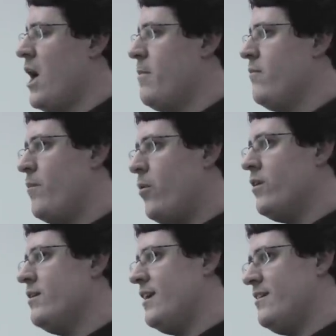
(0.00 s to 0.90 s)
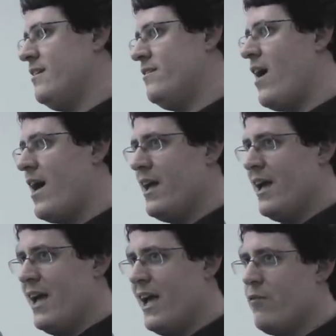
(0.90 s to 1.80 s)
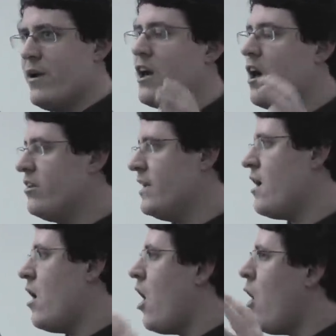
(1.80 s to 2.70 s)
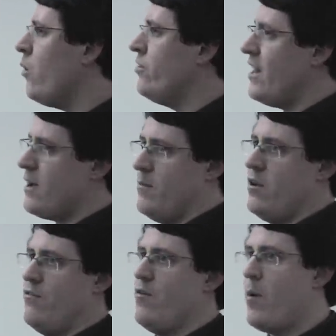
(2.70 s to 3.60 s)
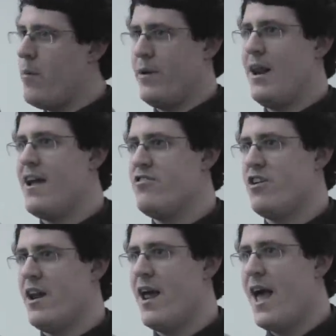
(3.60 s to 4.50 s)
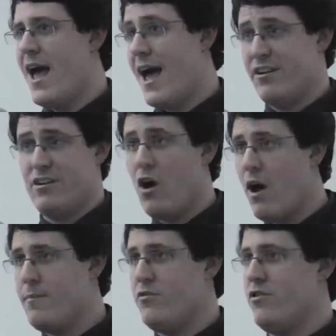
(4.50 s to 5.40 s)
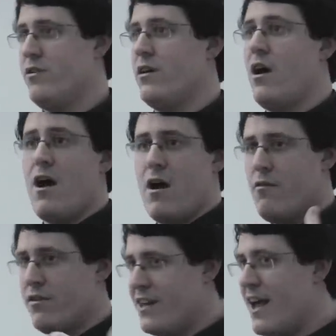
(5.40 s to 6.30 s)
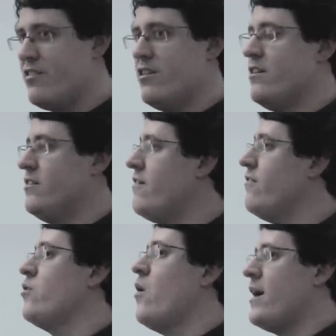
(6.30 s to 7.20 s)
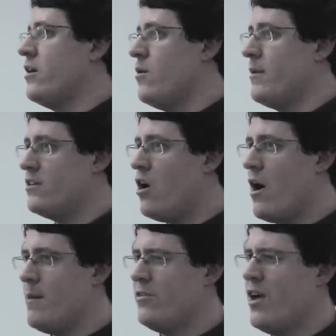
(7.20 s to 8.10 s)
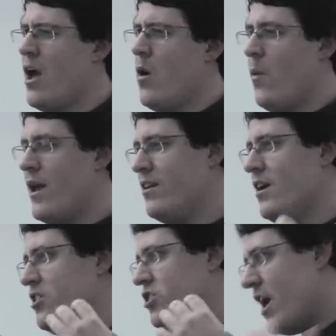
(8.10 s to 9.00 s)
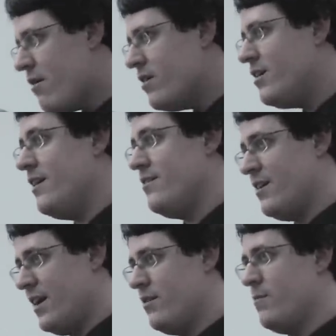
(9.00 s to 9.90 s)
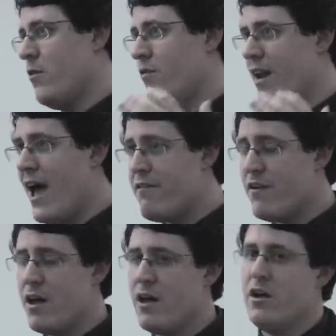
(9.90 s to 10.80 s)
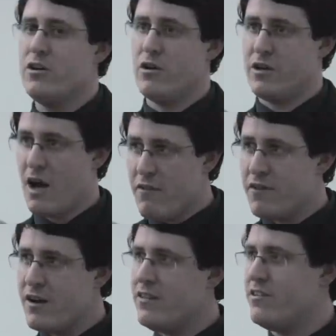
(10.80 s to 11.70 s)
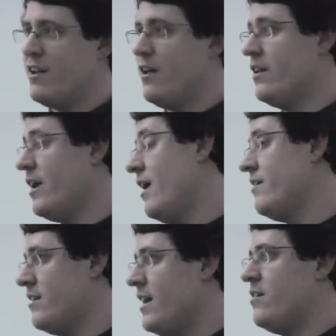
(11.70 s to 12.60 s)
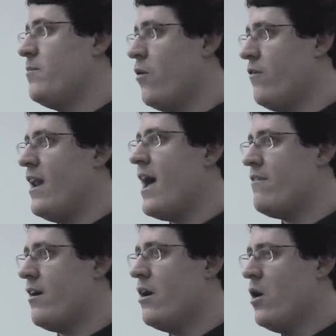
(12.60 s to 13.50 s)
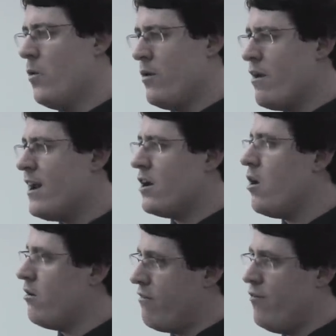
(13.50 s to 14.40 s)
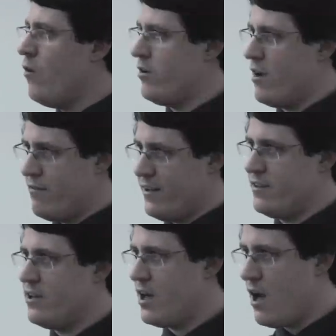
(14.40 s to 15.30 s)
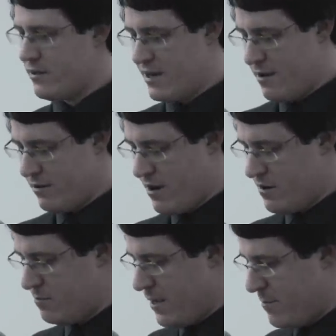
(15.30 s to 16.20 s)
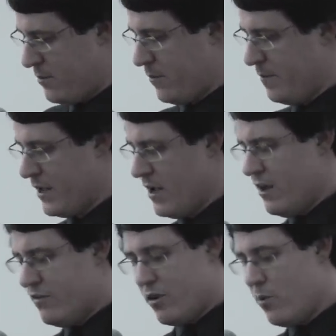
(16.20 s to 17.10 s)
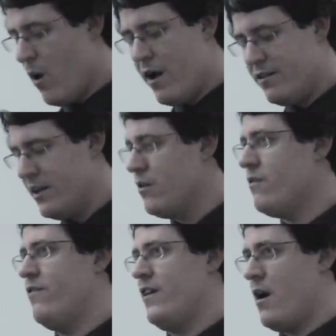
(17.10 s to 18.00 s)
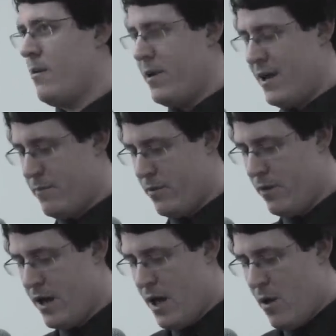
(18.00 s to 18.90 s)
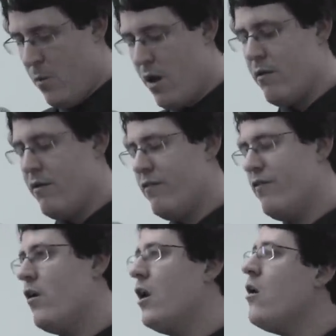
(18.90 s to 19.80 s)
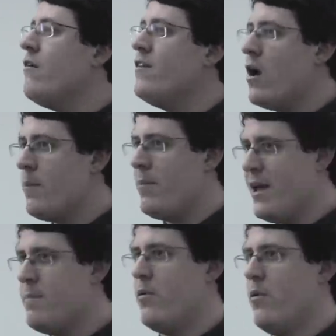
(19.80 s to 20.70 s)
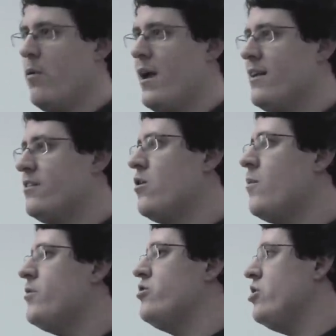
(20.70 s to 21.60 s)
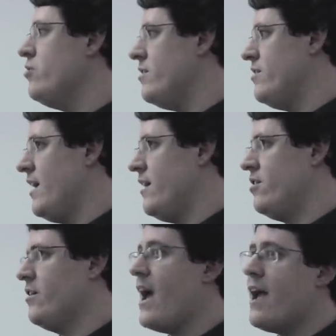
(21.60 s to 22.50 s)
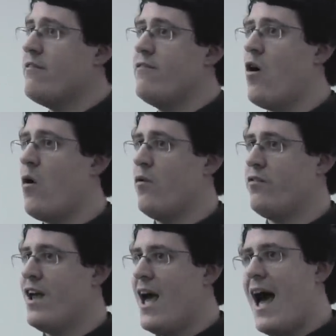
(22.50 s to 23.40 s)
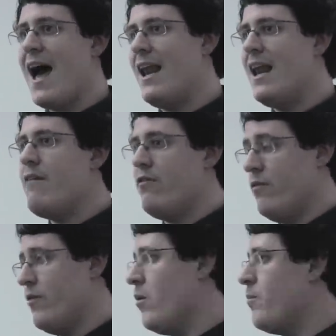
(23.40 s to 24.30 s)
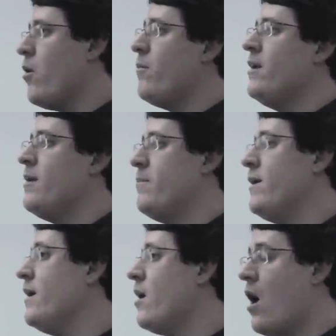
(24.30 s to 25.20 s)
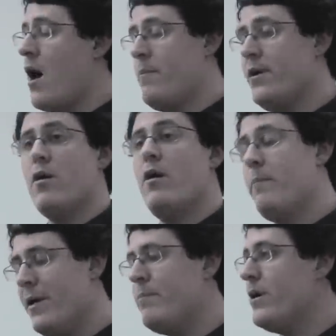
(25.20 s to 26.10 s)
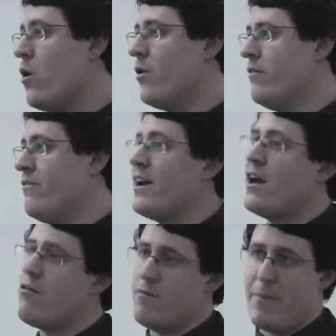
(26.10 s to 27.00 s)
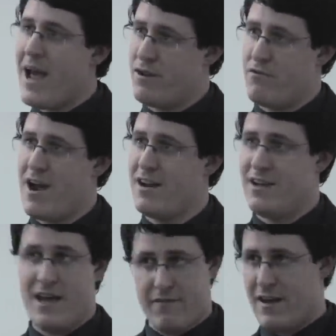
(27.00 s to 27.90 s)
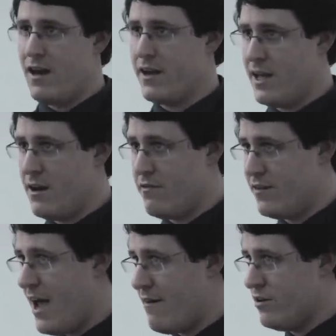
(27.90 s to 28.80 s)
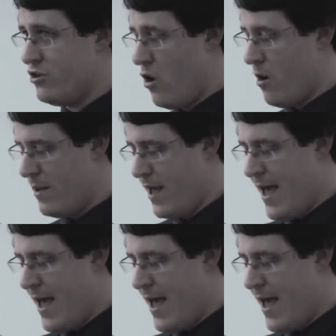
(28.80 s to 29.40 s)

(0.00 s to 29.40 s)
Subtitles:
But the point is that if we're cutting out a whole segment of the population at a time during a recession and difficult economic times, when charities are needed more than ever, good governance is needed more than ever, we really can't afford, I think, to cut down on those people. So why is it good for young people? Well, for a lot of young people, it's an opportunity to get involved at a level that will probably be beyond their current pay grade if they're lucky enough to have a job.